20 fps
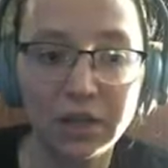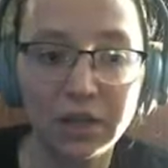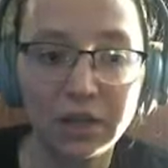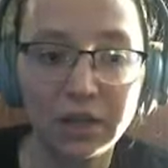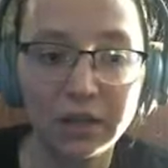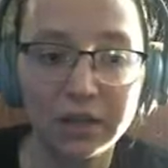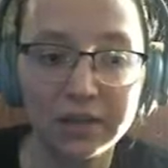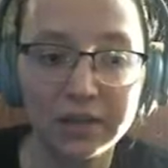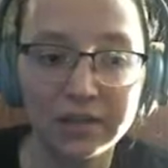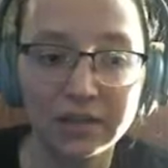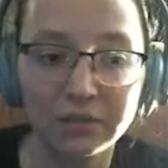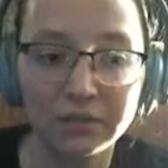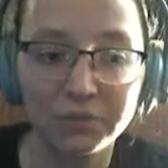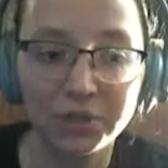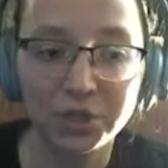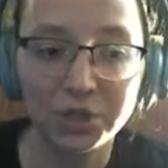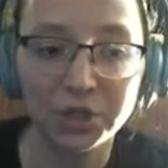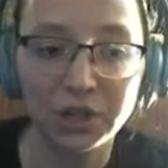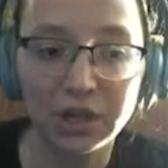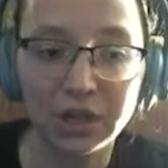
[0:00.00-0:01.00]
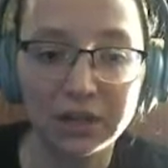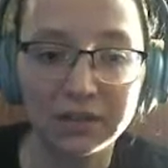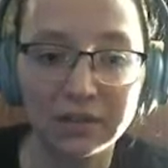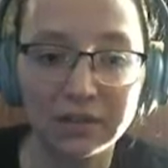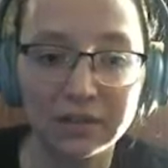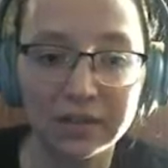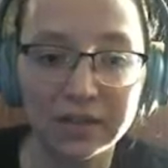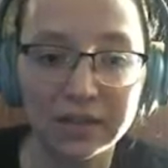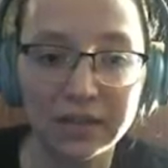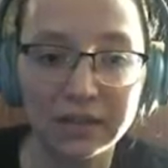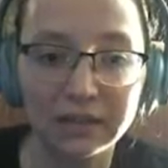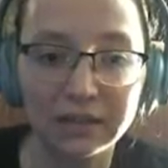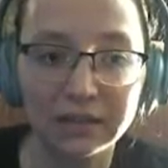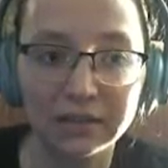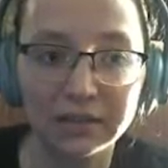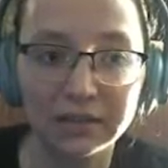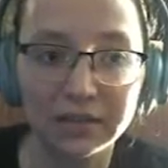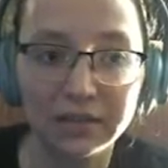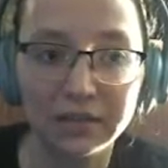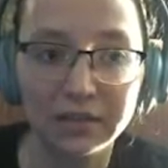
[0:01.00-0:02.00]
Issa was shocked and
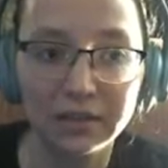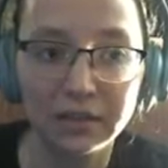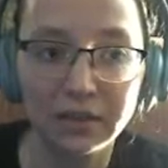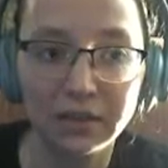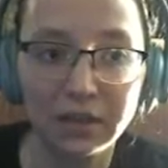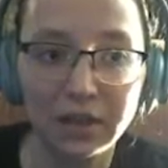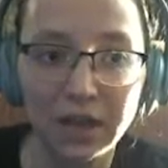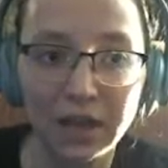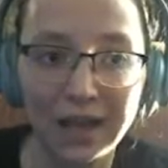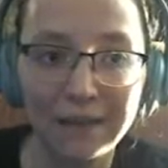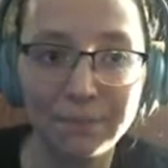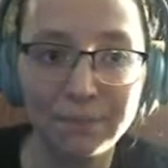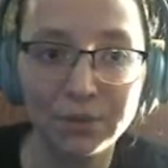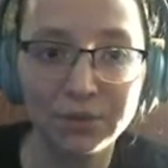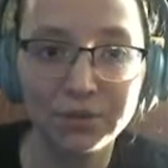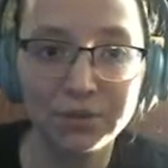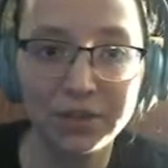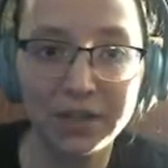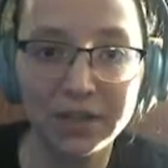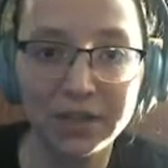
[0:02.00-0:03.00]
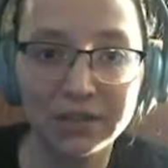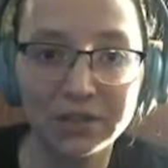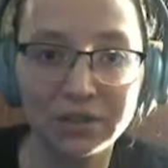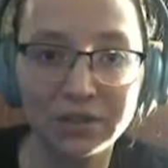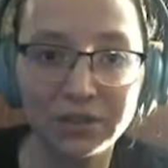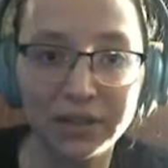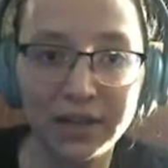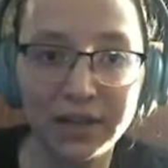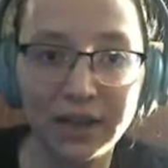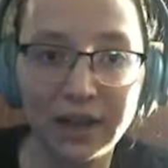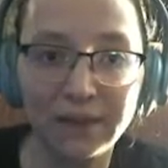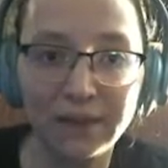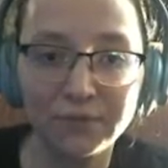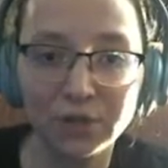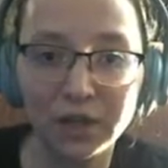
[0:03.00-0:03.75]
silent. I burned it yesterday after I